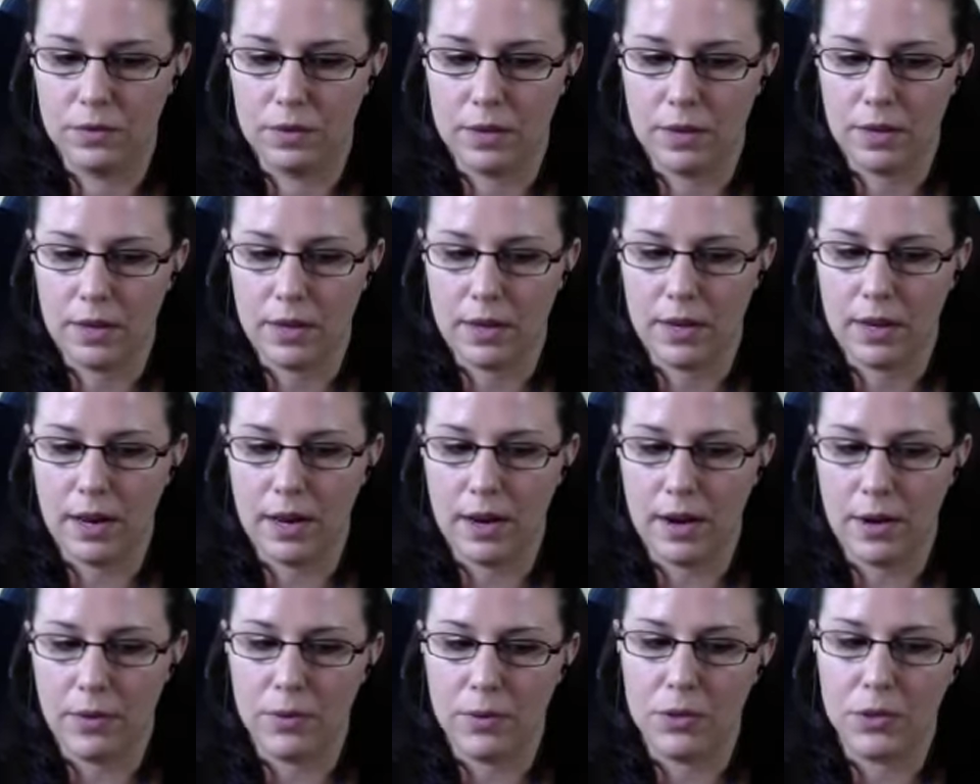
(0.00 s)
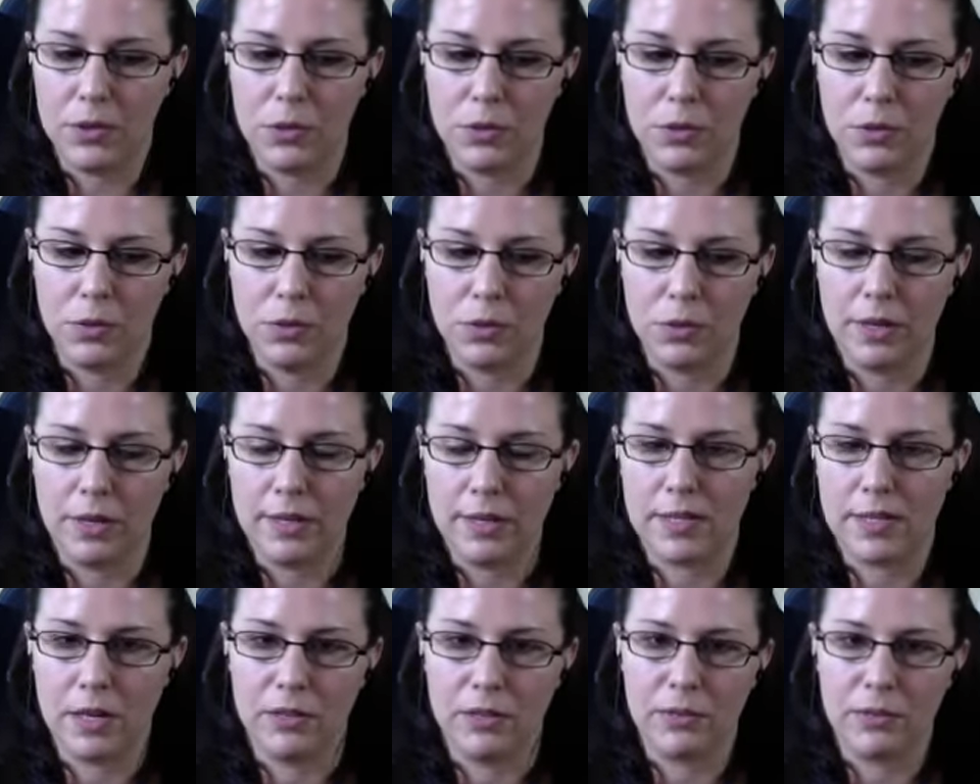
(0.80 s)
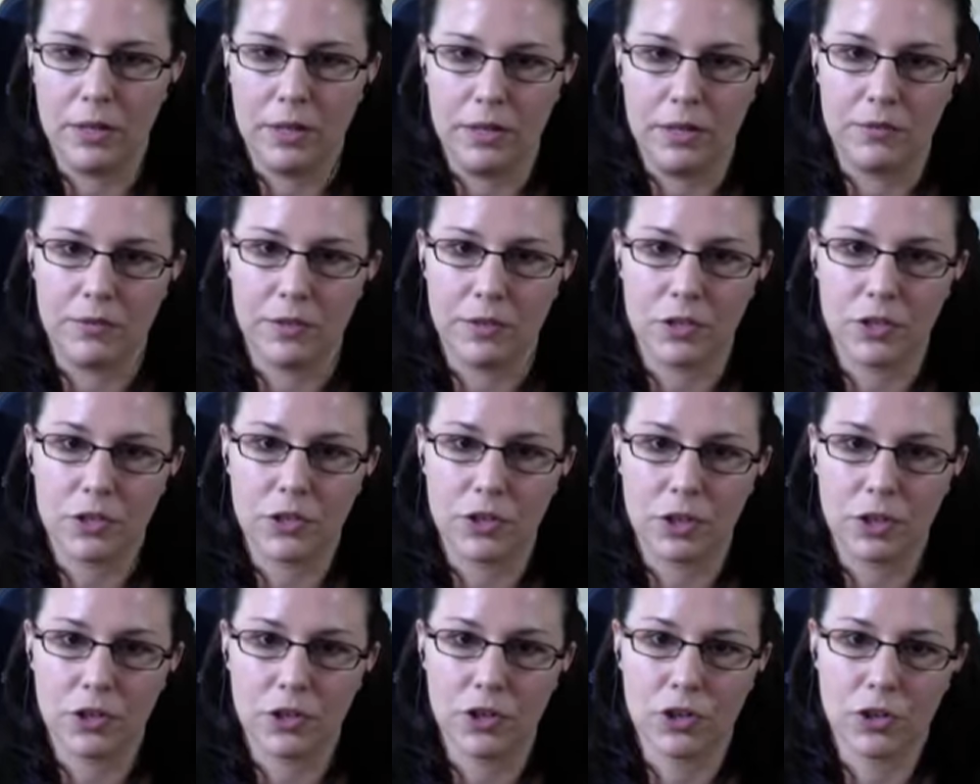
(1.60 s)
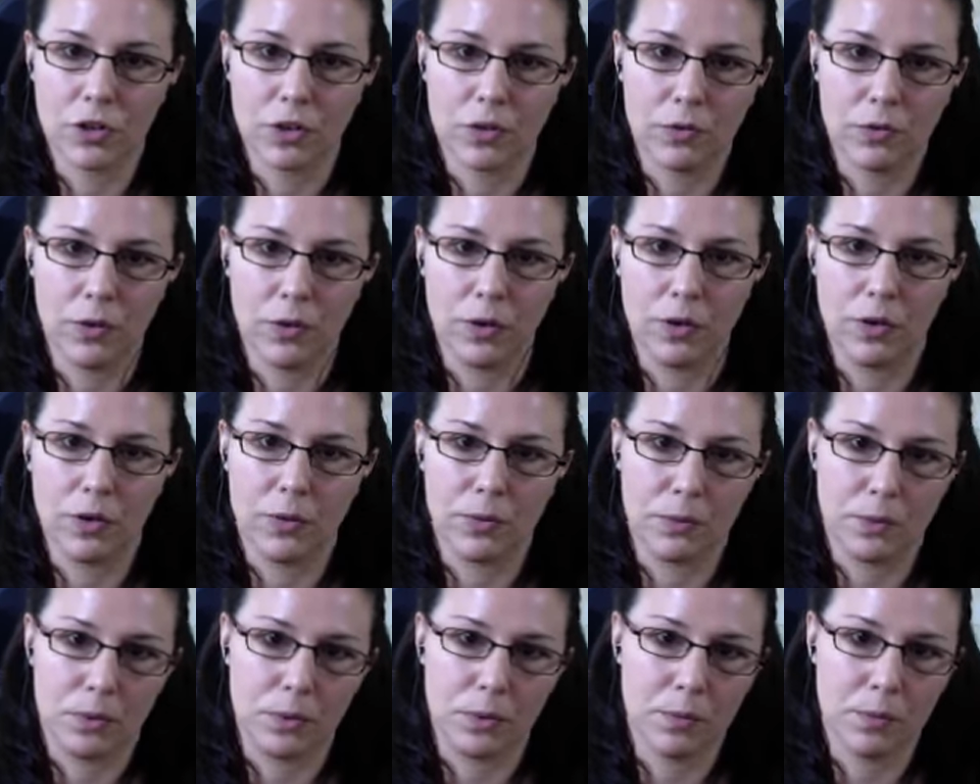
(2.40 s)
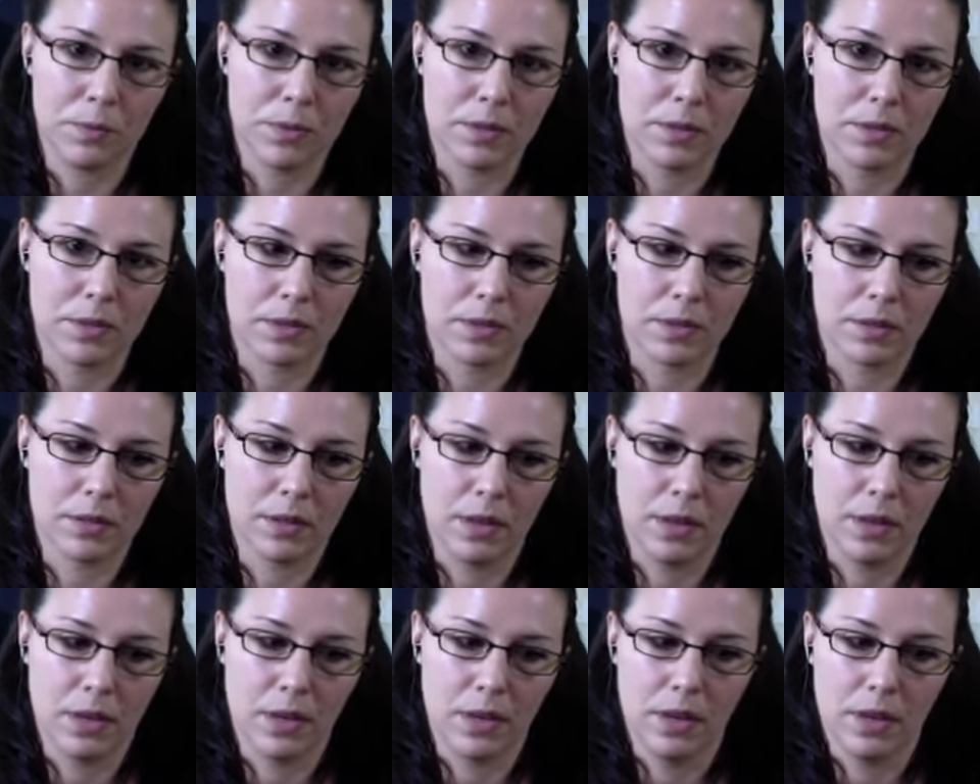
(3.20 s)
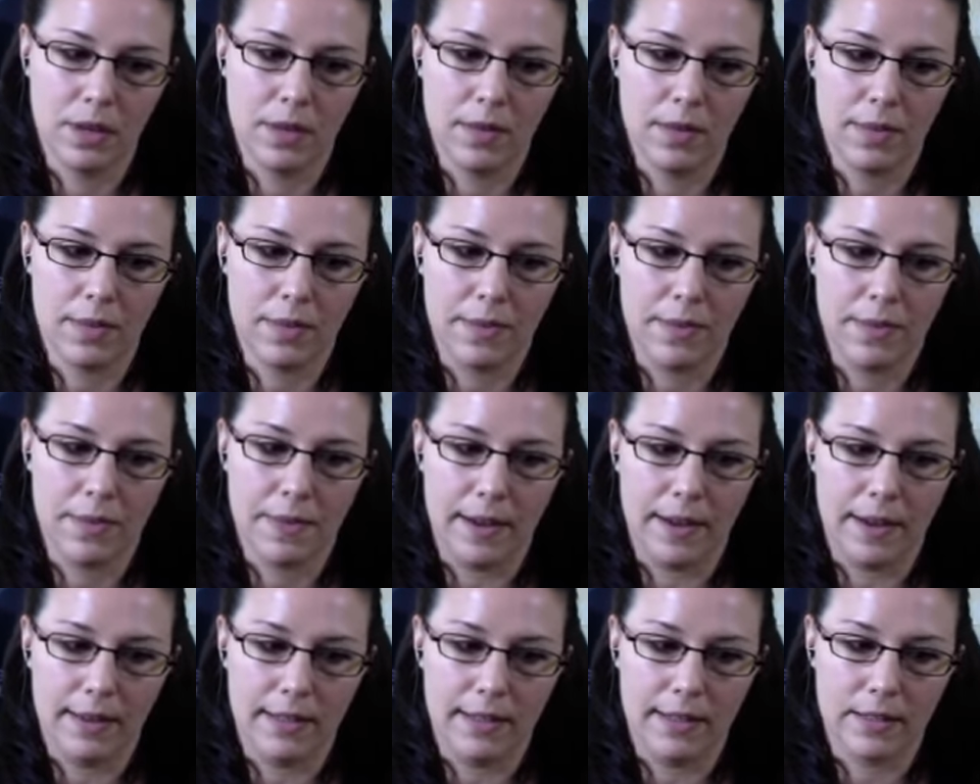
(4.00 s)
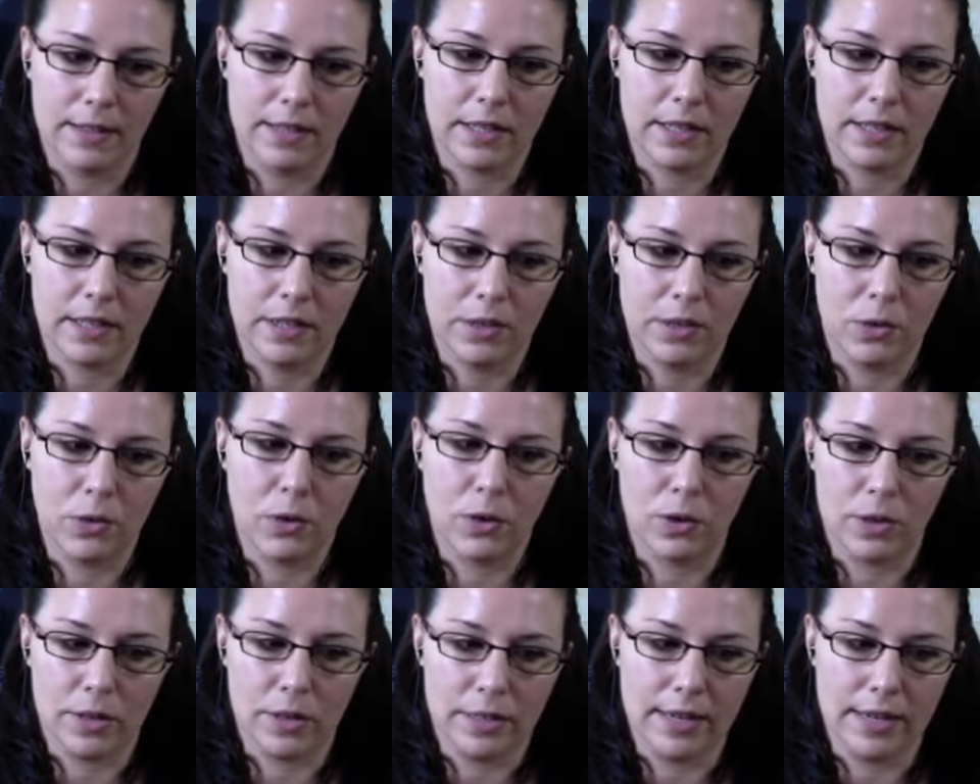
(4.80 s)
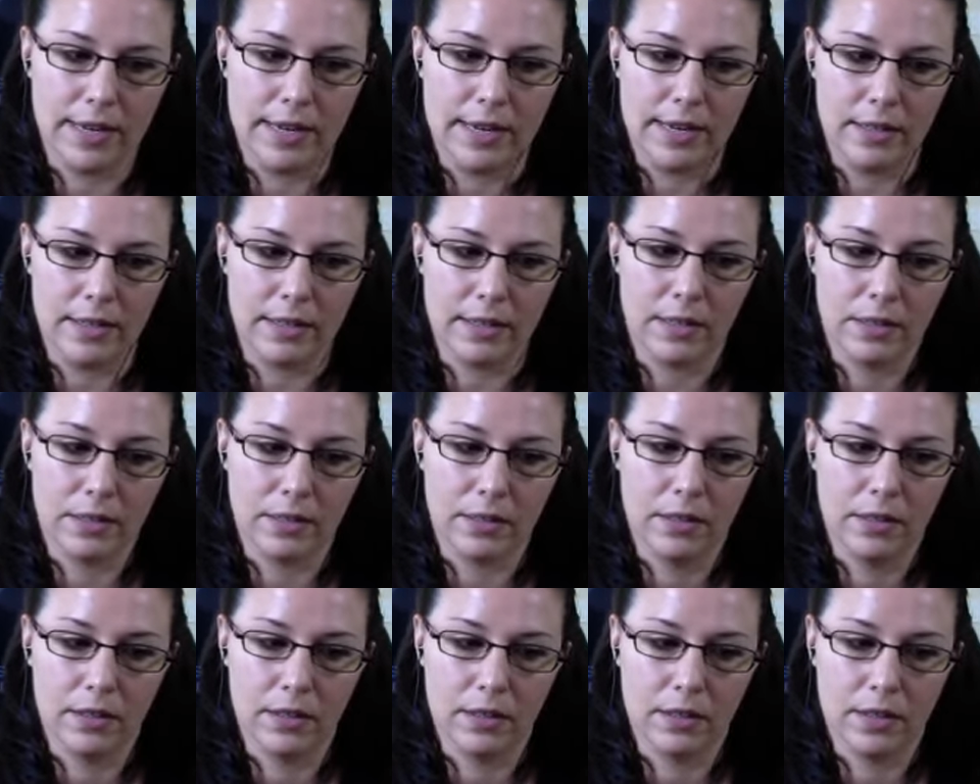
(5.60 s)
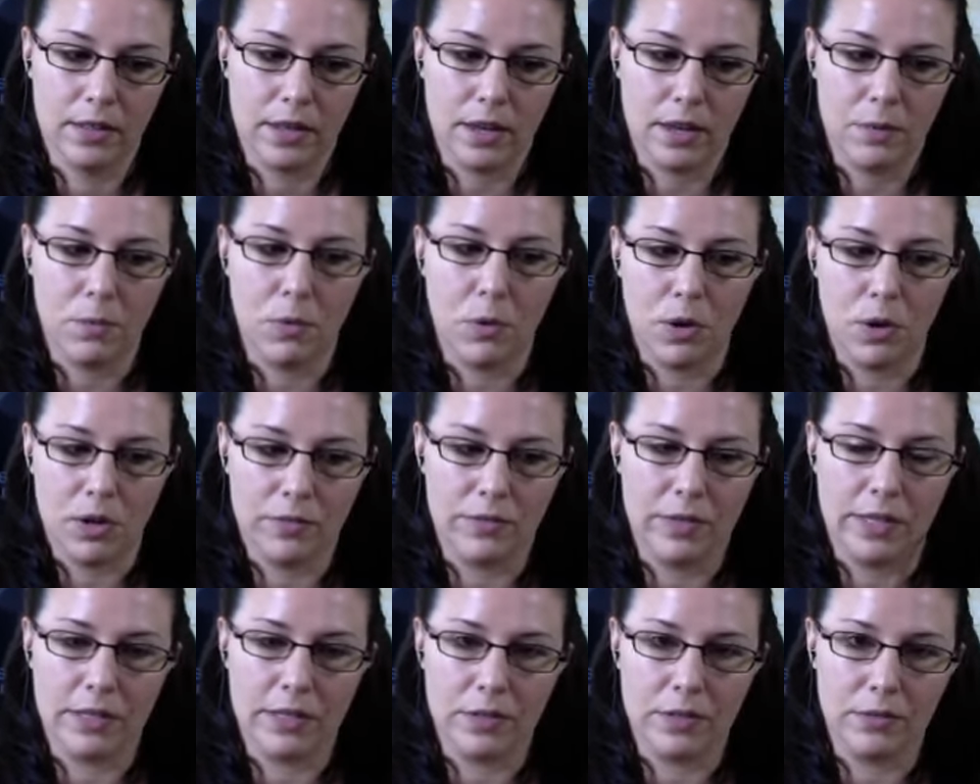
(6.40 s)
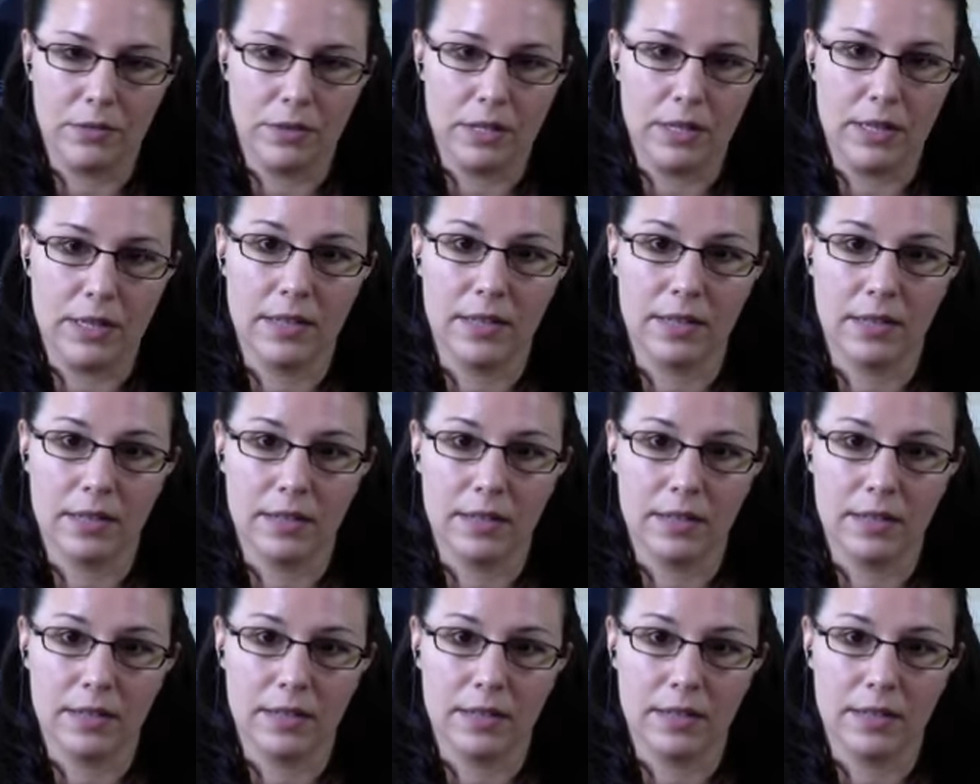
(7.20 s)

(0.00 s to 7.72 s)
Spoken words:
how do you create software infrastructure for groups that can coordinate more effectively?